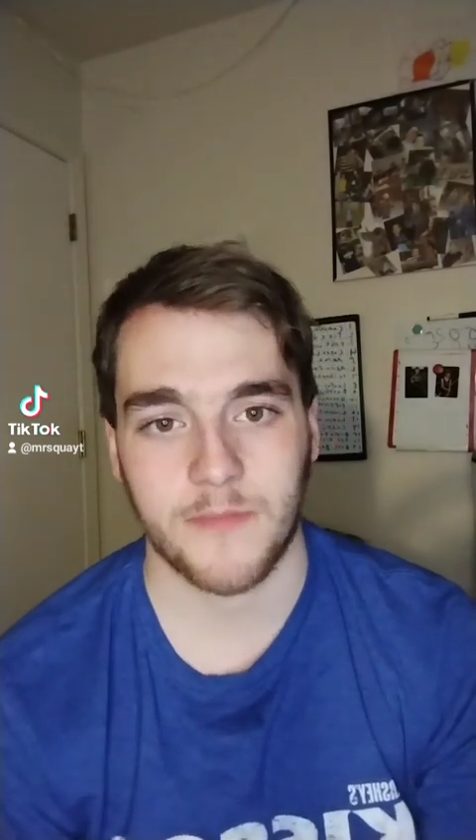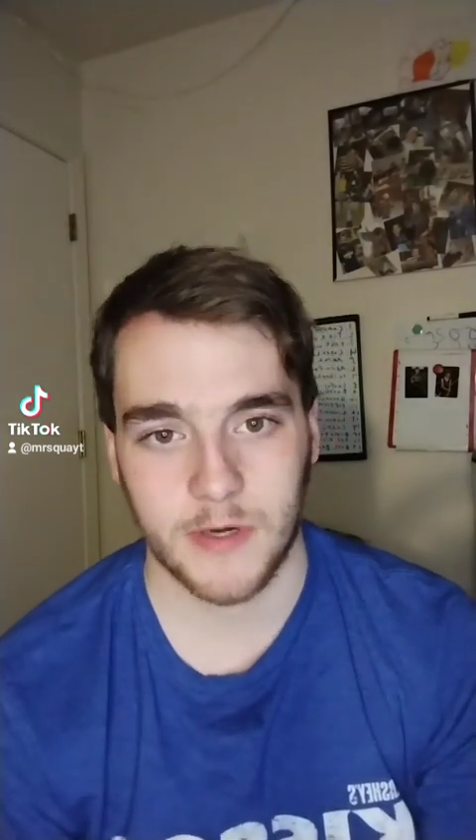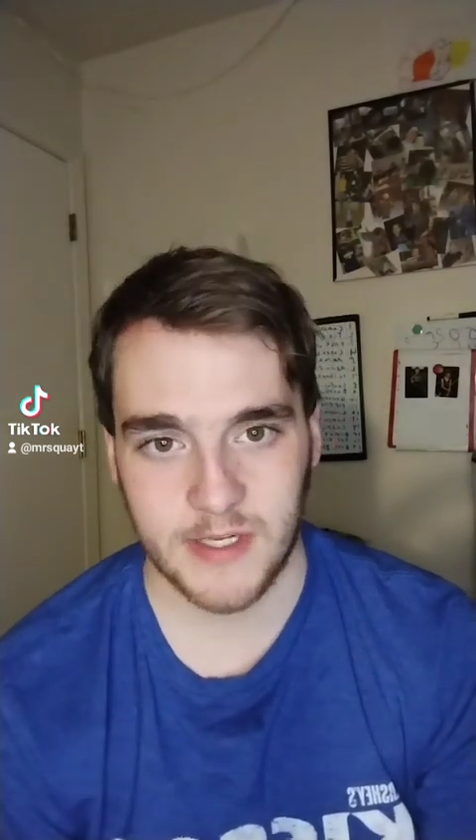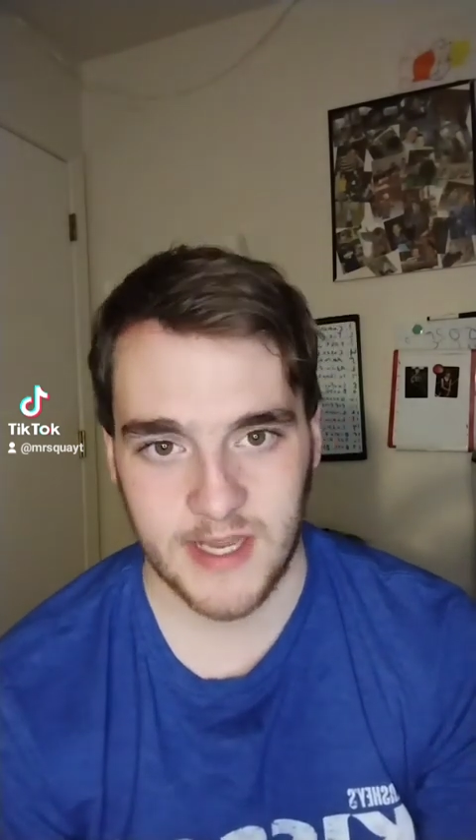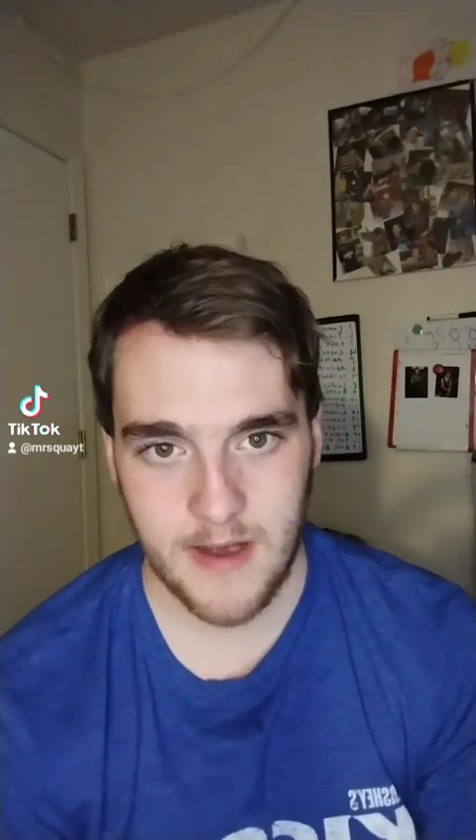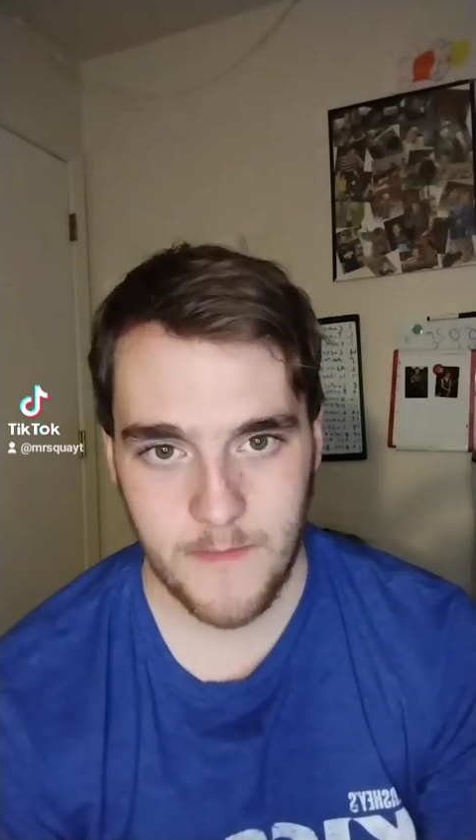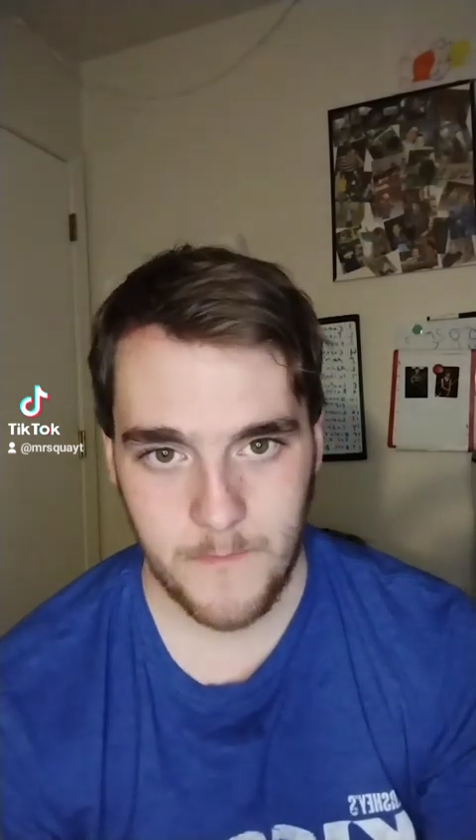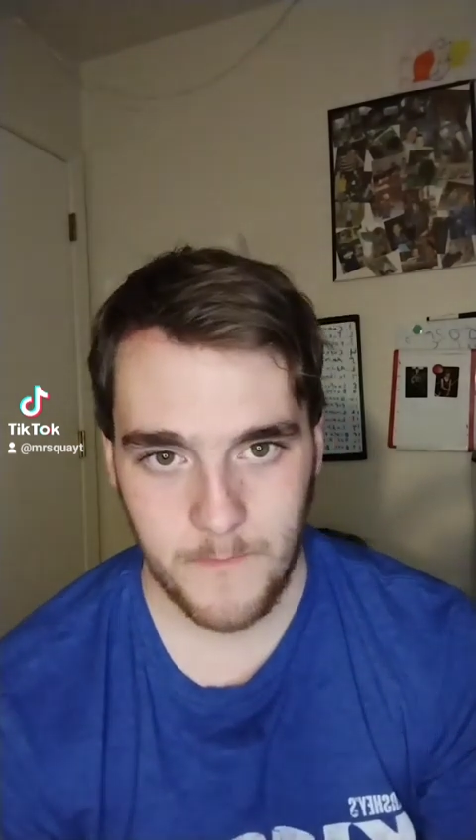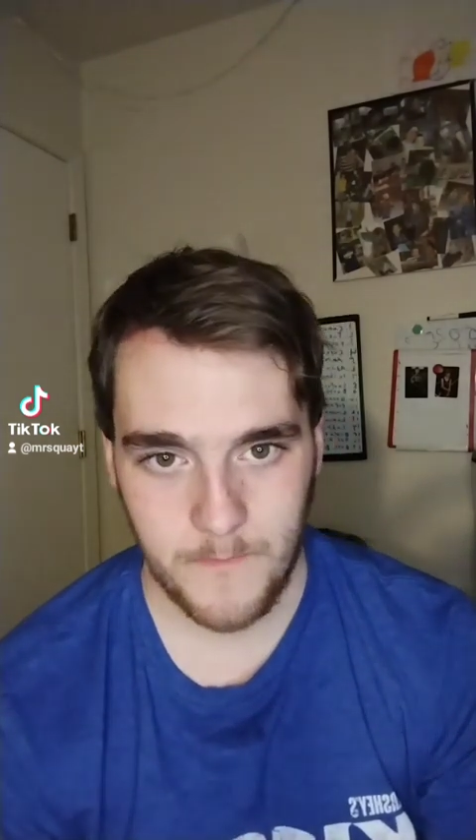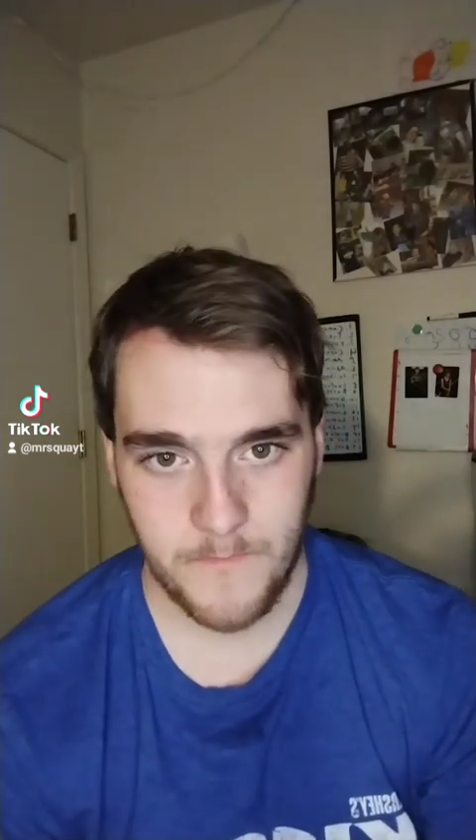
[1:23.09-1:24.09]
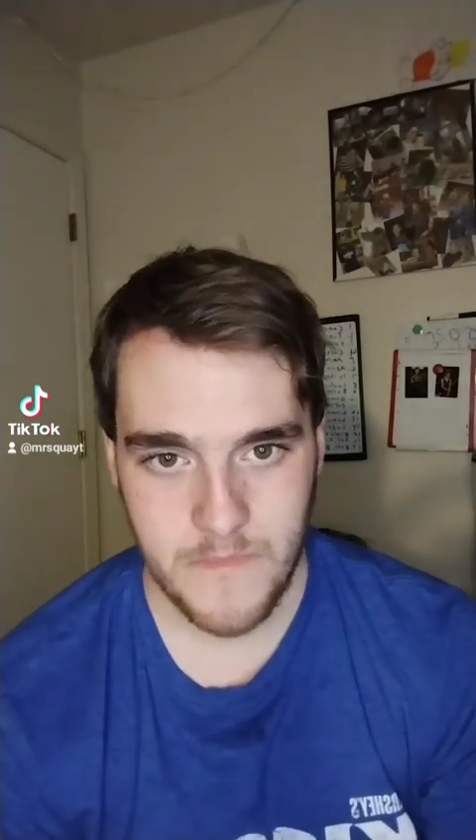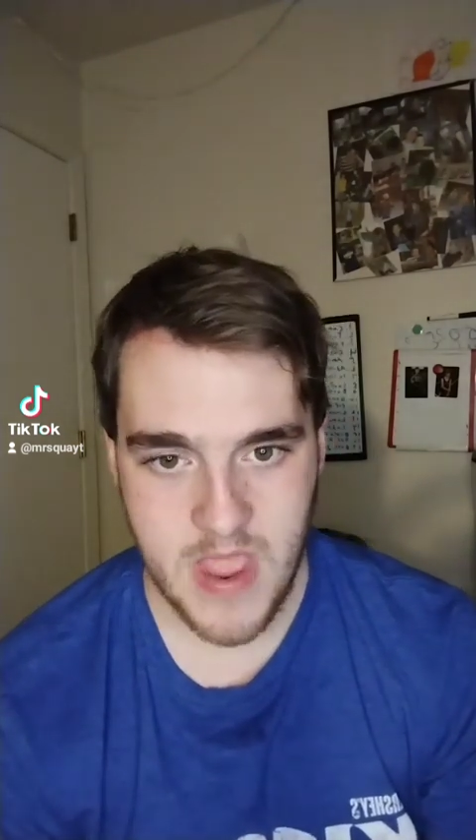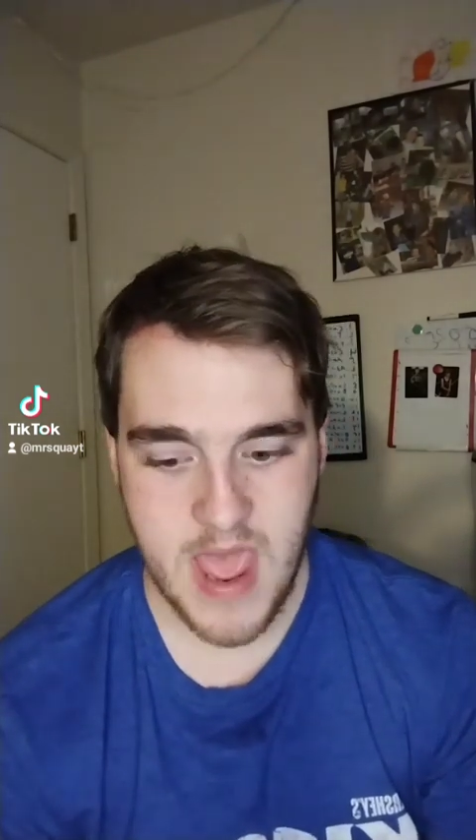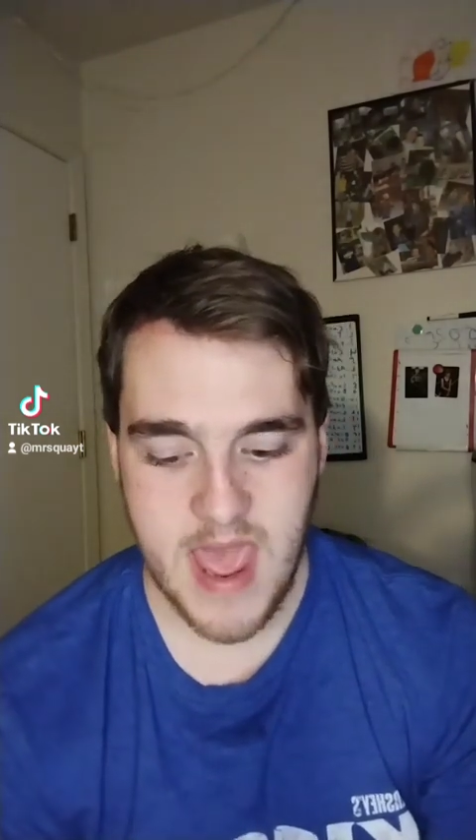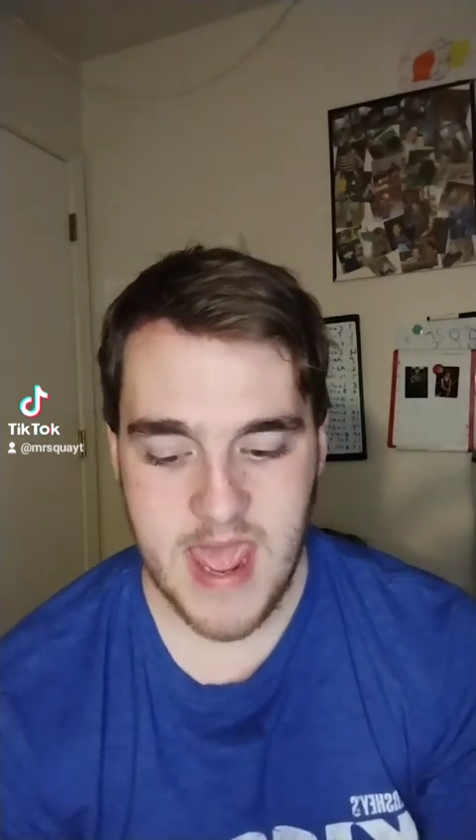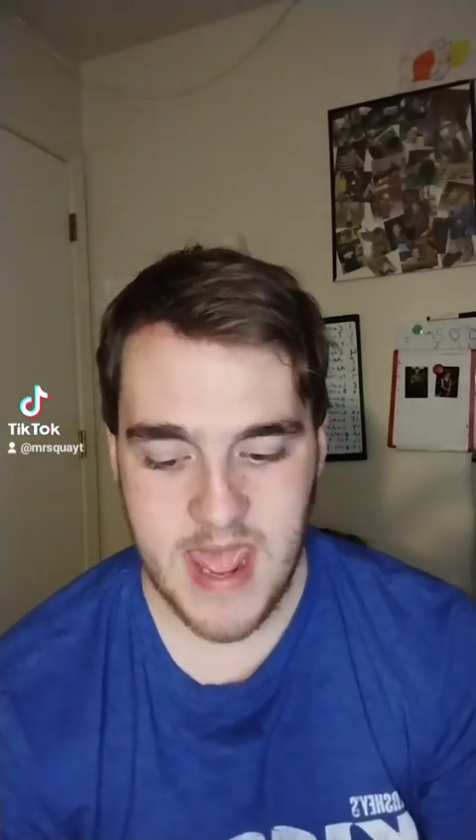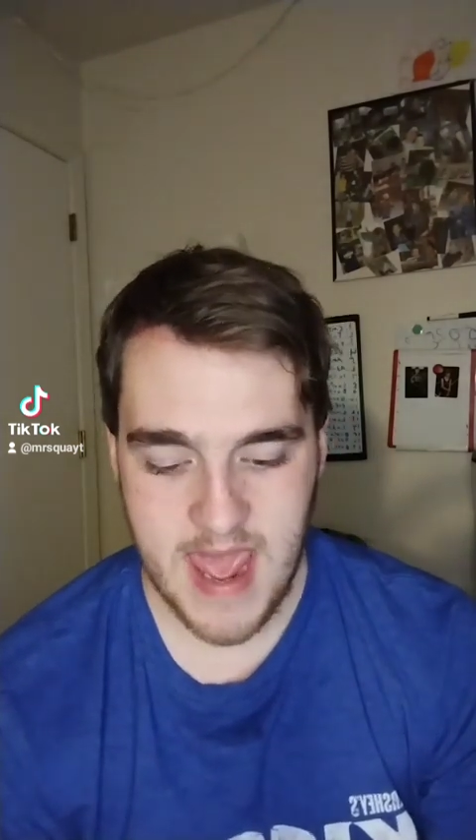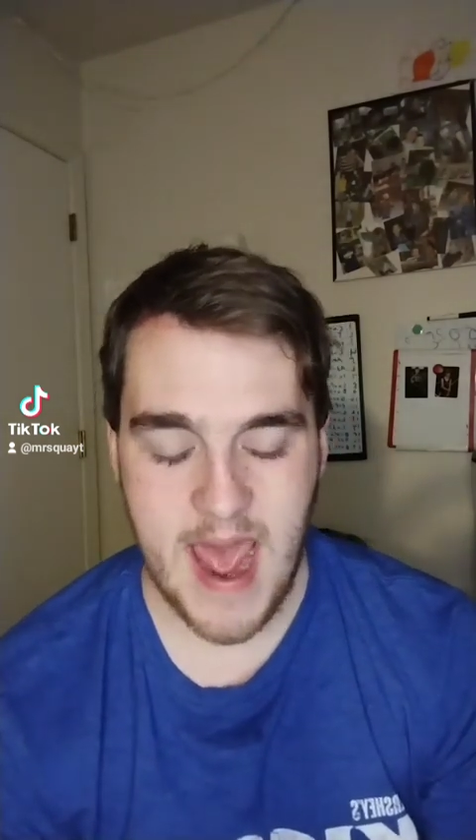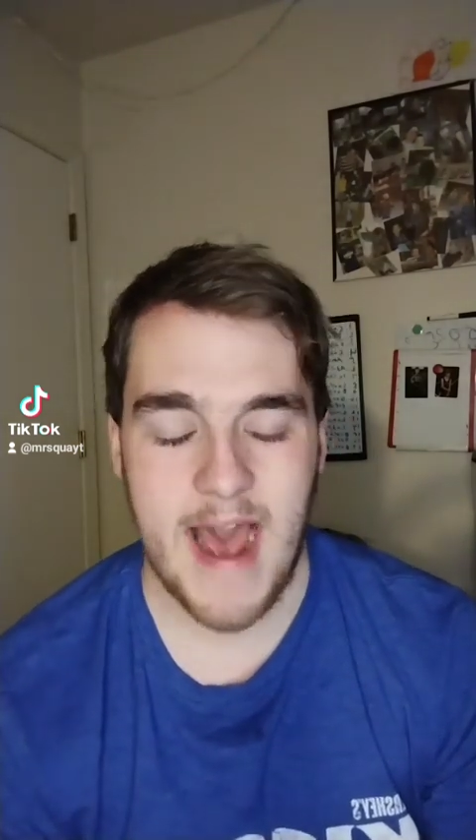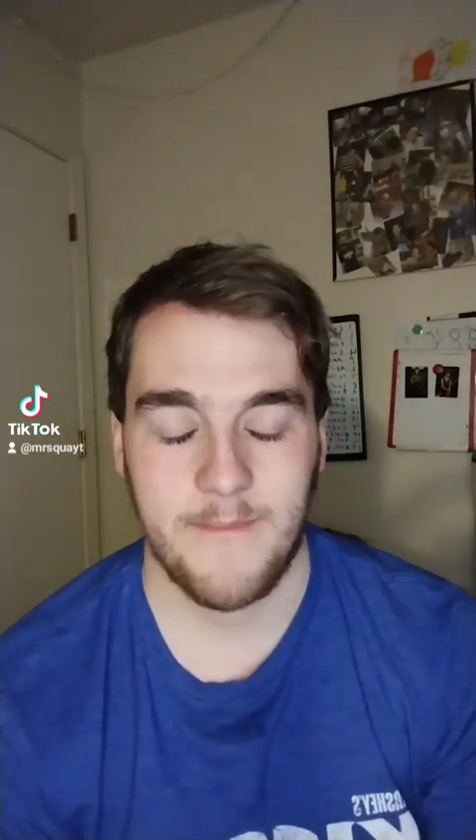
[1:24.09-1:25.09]
person.
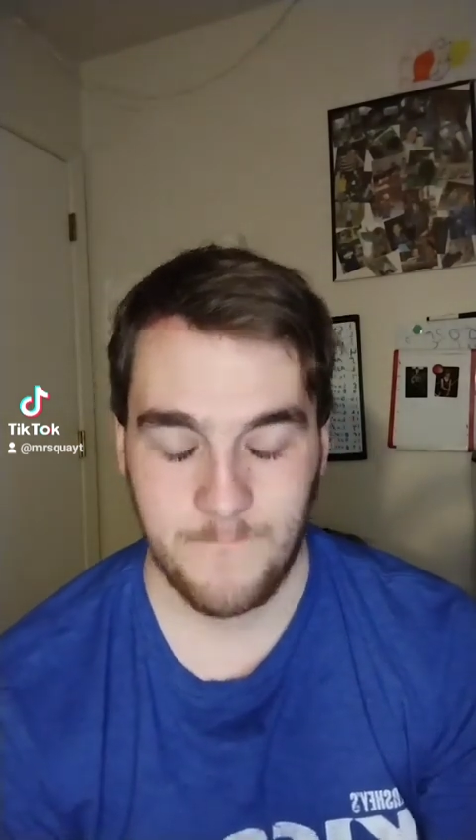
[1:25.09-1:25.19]
Yeah.